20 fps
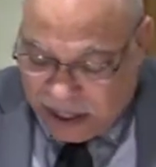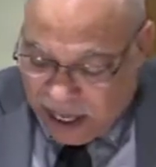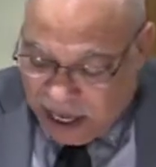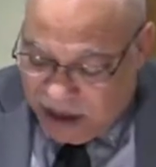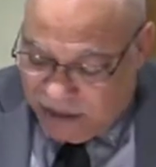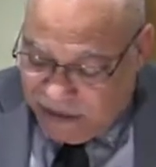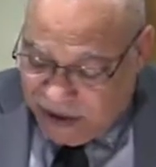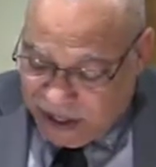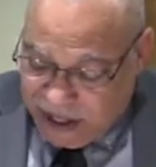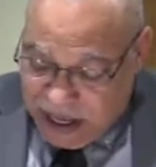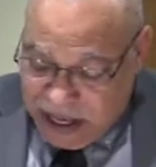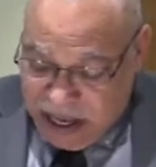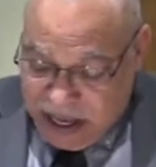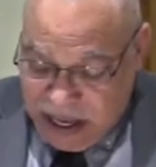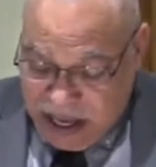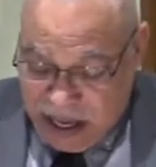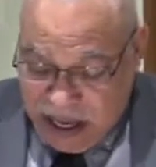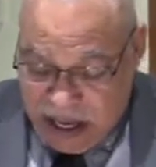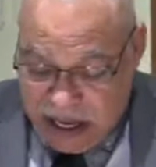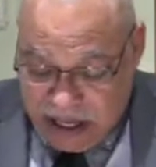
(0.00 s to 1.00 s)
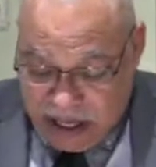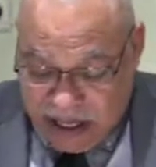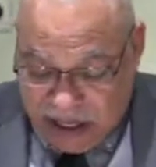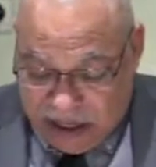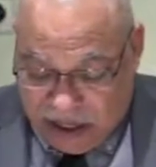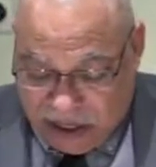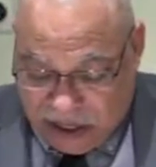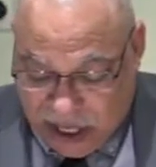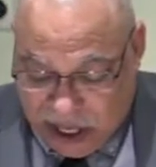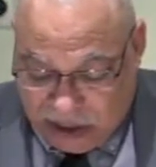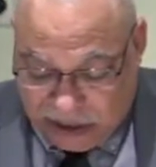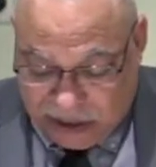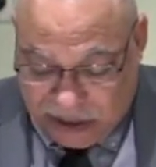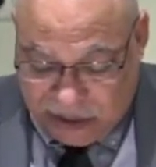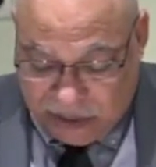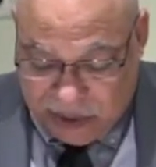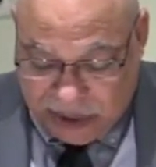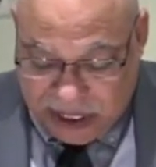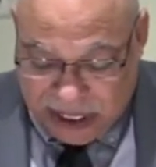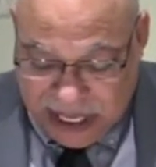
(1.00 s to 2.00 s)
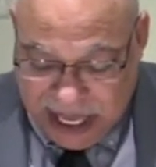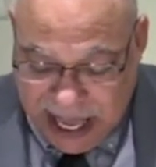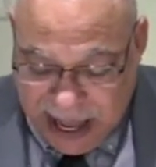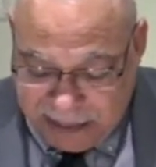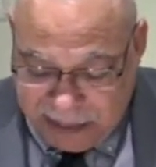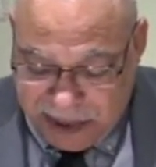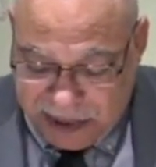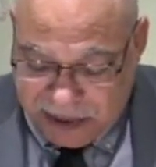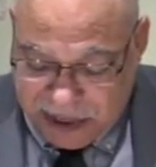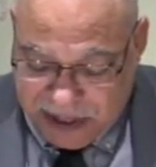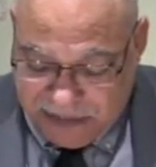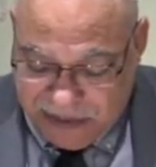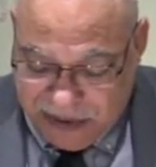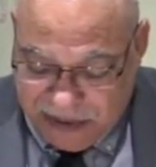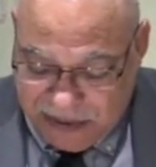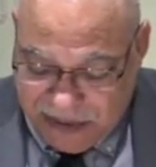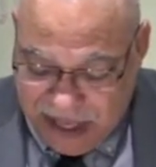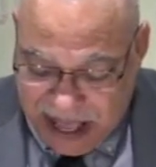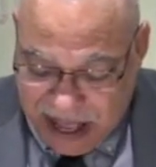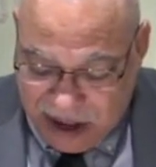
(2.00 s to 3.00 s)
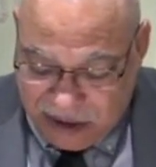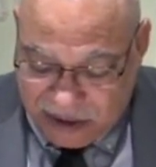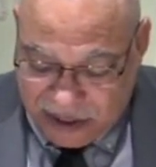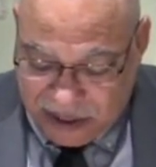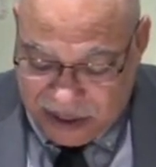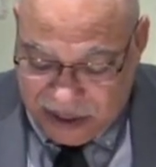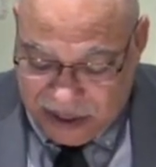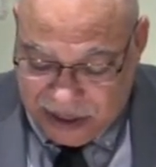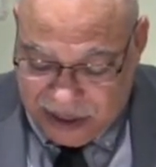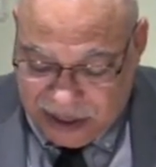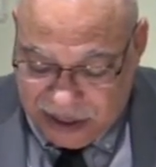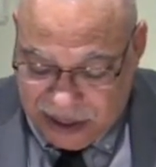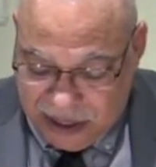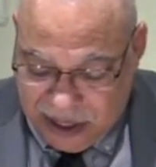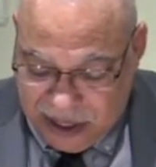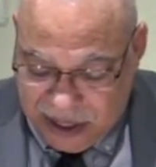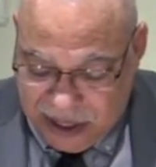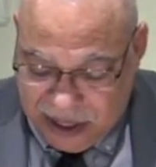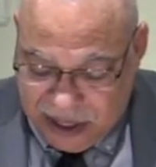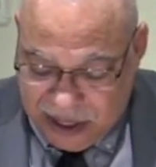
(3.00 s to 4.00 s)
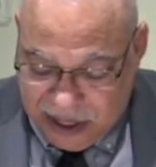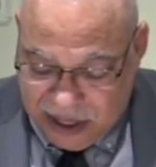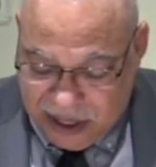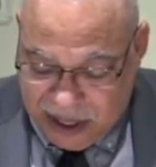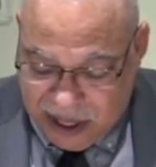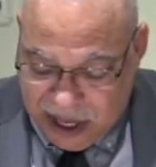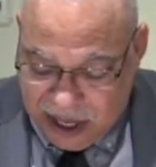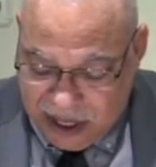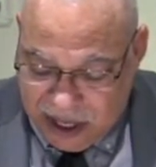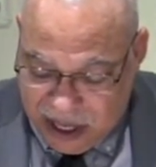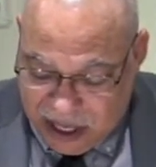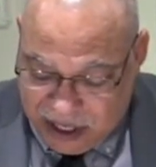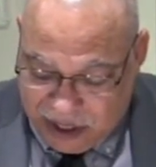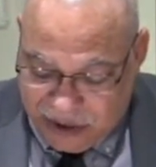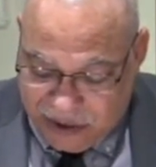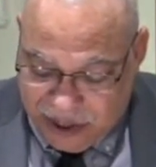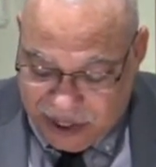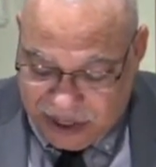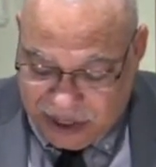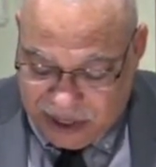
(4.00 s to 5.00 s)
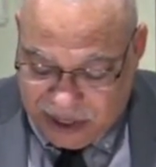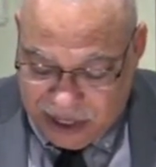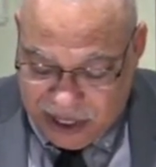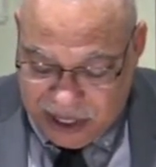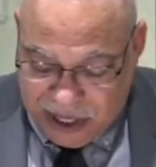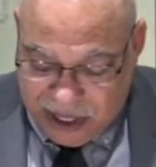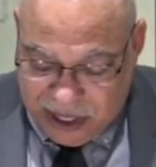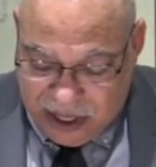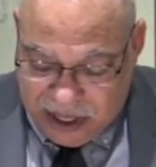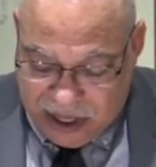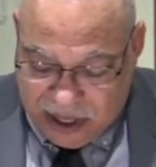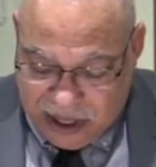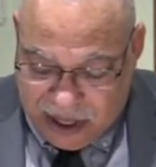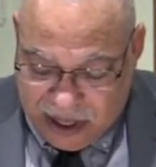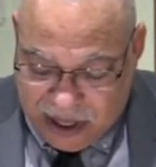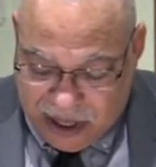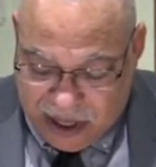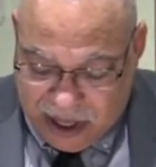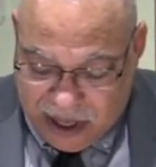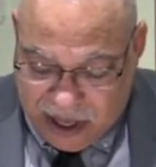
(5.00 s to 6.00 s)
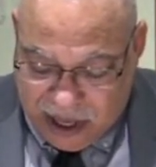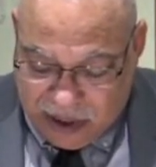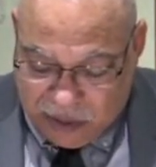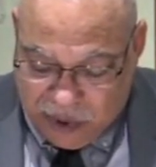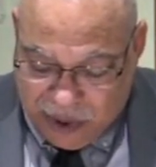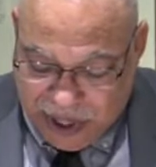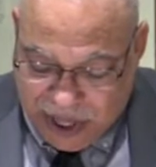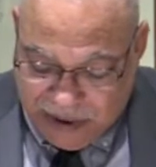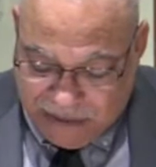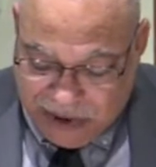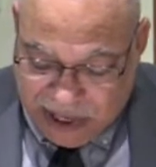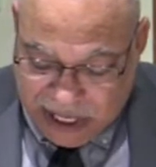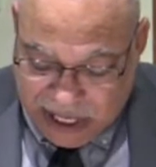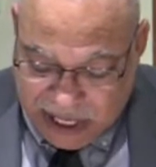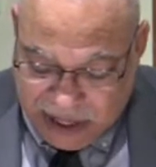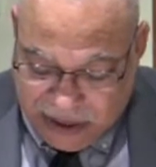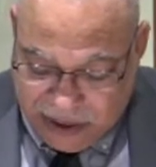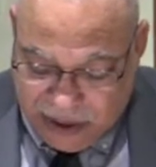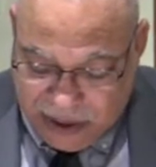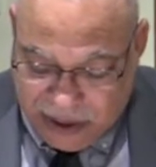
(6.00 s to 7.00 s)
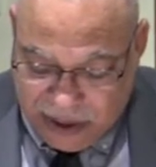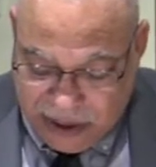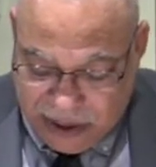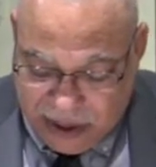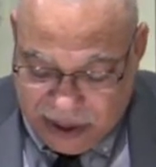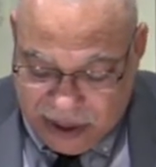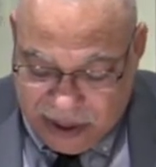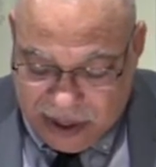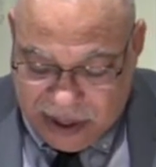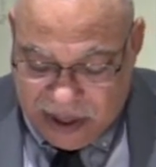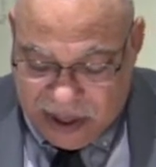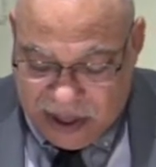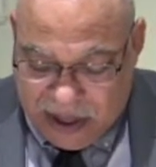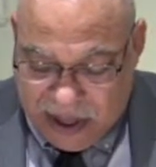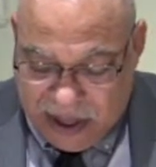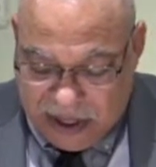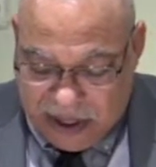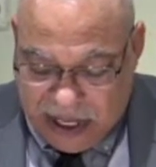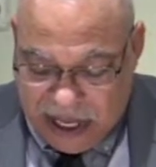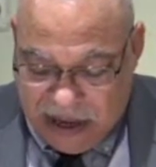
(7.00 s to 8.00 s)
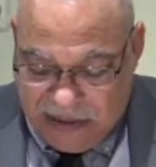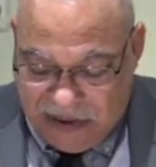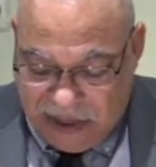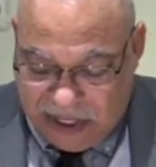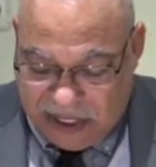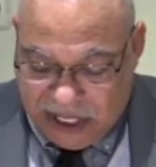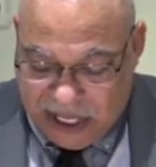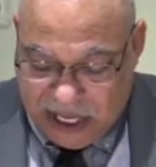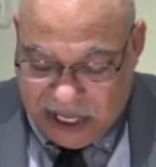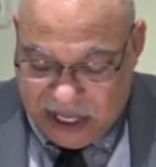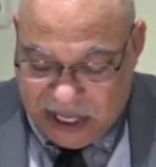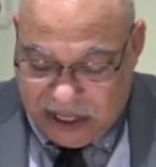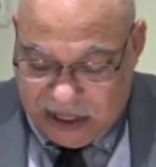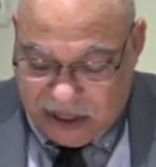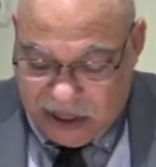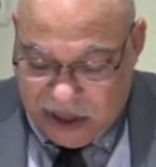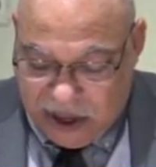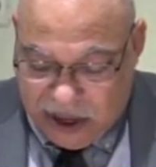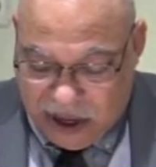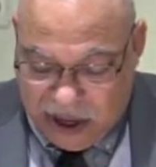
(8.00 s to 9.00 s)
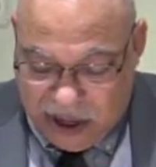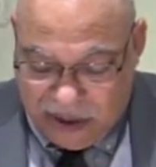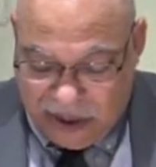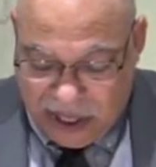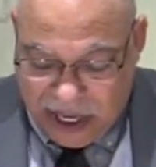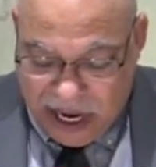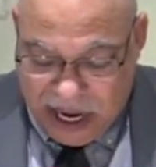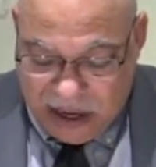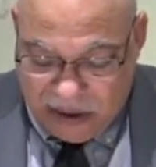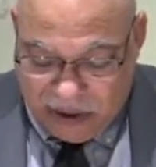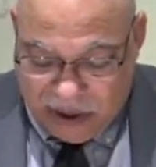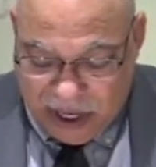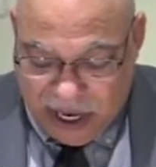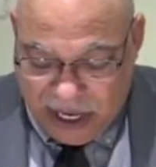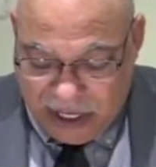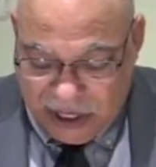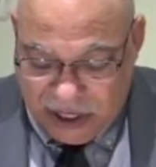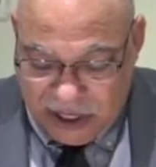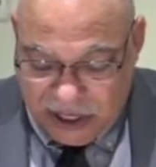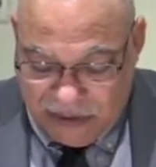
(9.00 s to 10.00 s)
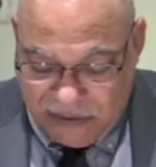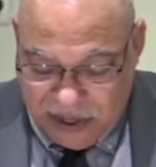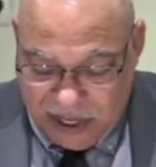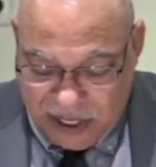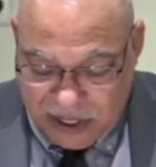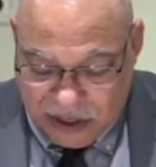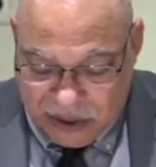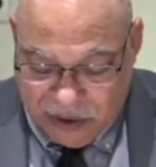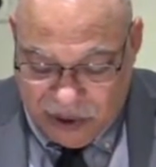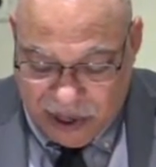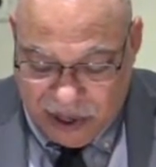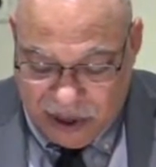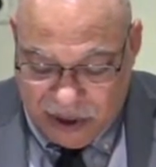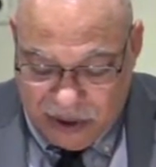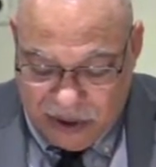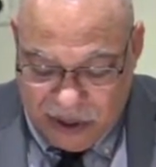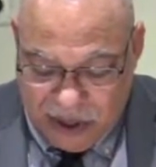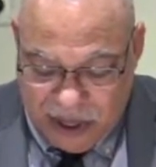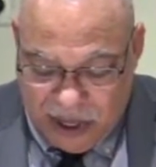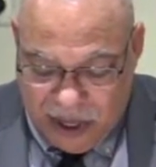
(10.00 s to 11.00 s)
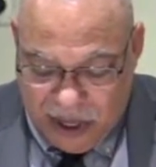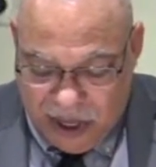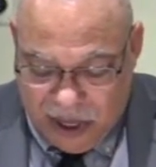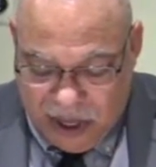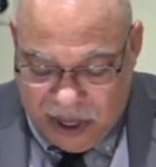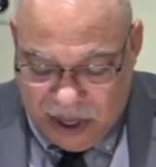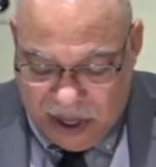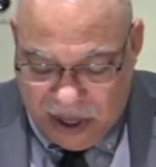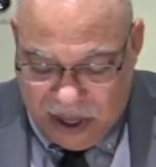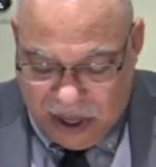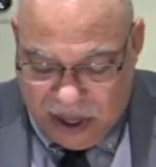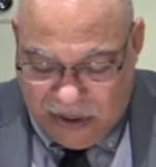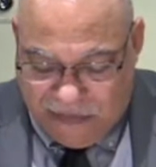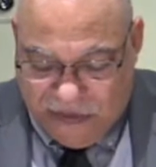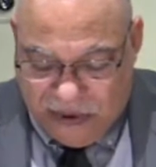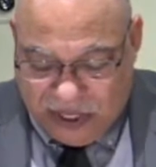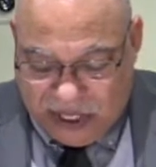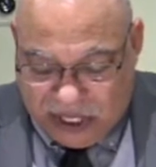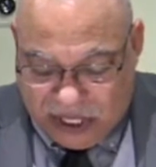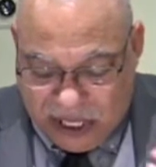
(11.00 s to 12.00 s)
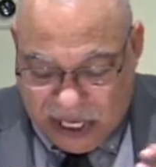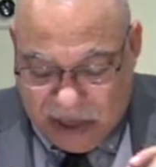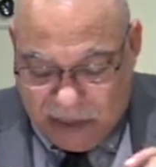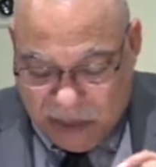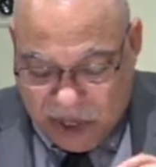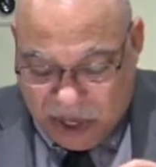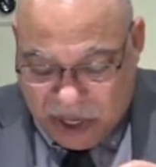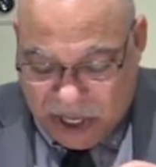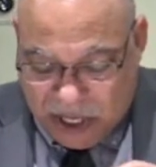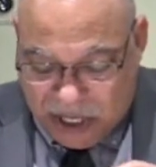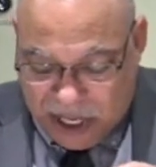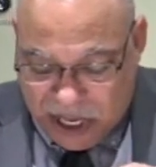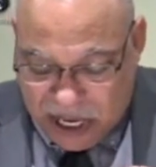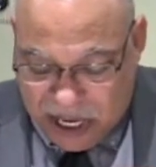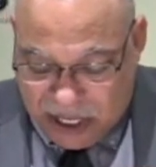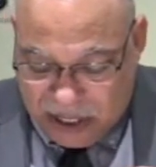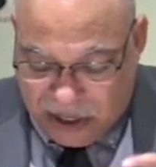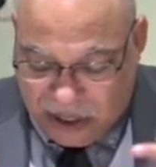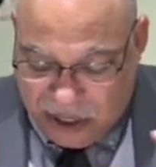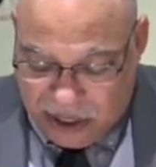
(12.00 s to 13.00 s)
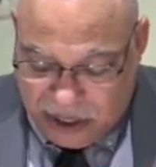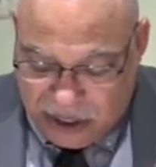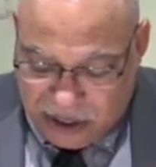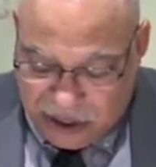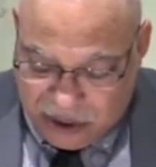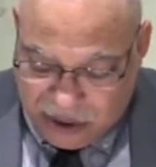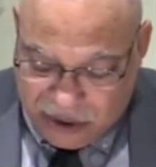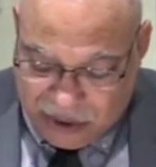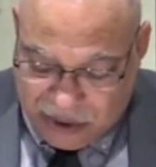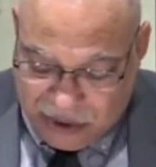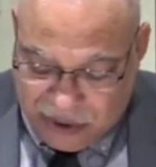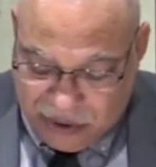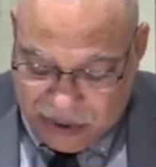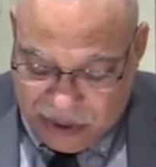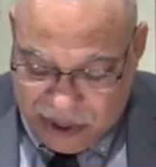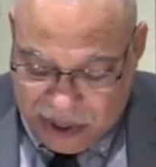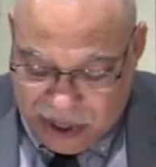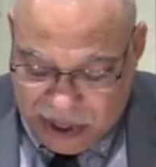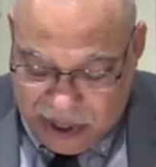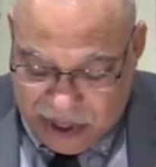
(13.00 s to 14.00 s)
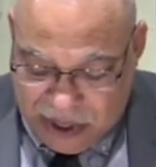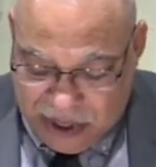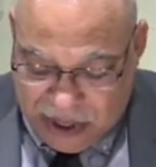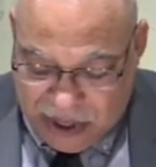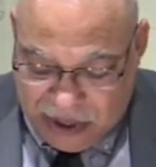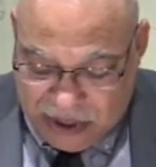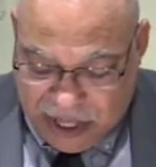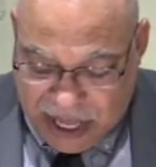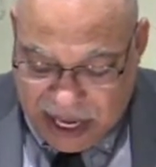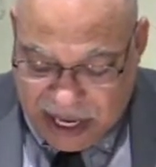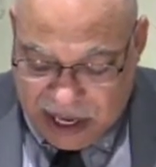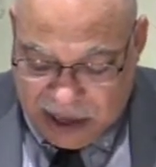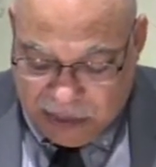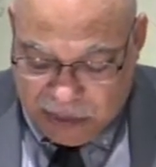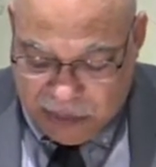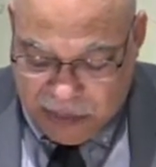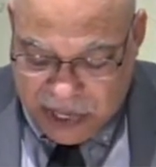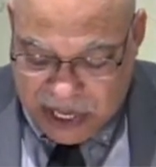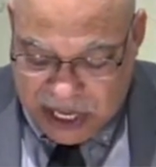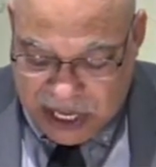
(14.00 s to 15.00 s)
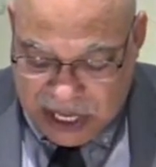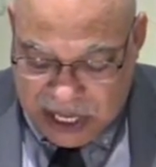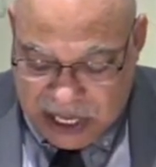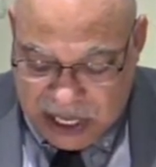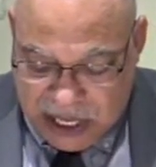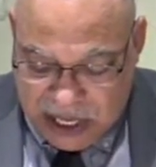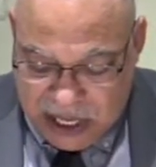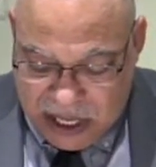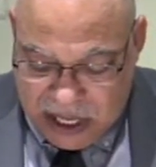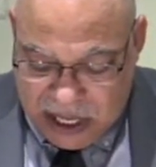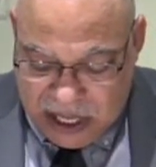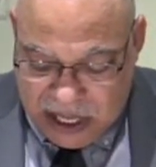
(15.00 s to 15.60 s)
David consulted with the captains of the thousands and hundreds and with every leader. And David said unto all the congregation of Israel, If it seem good unto you that it be